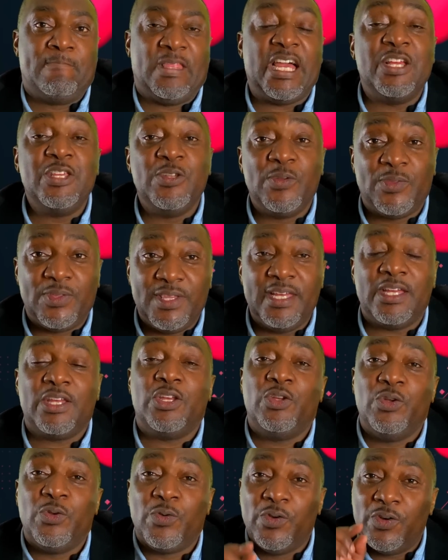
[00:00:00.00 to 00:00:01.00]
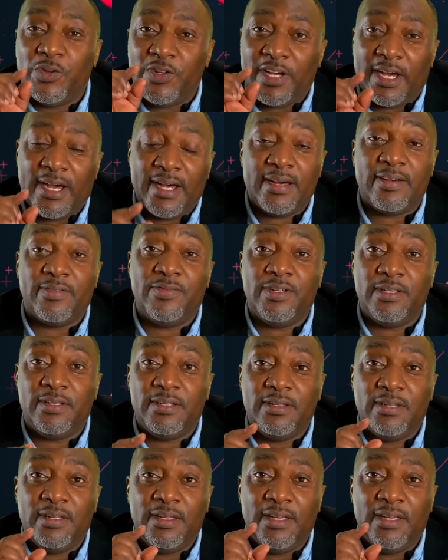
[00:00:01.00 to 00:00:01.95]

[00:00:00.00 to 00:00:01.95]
And you think you're gonna have it